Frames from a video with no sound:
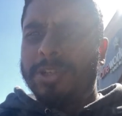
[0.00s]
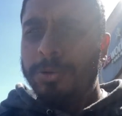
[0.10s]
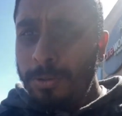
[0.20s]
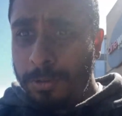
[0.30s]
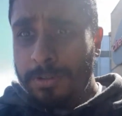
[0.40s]

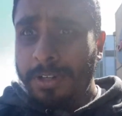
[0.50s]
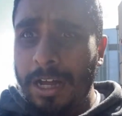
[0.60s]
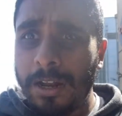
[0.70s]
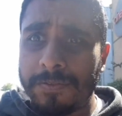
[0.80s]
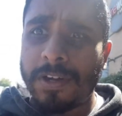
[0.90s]
2. I
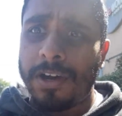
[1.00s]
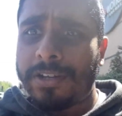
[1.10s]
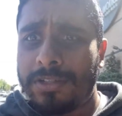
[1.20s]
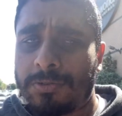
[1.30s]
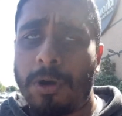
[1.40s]
loved
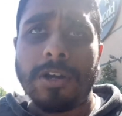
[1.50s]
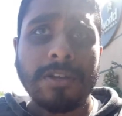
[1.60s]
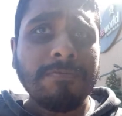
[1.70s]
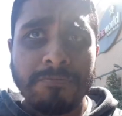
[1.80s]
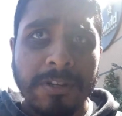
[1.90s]
Guardians 1.
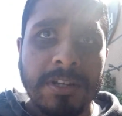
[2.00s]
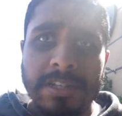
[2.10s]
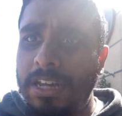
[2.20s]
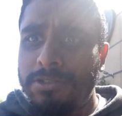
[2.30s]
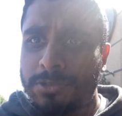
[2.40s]

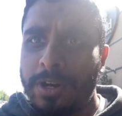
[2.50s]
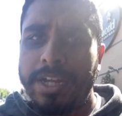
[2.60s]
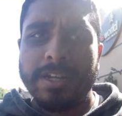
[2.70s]
That was great.